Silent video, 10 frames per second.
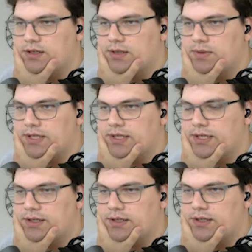I play
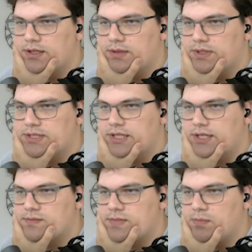here, and he plays
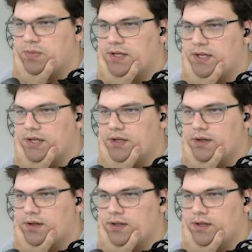here. I play
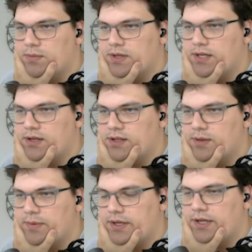here, and then I play here, and then I
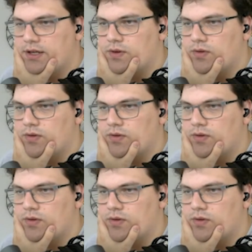play here.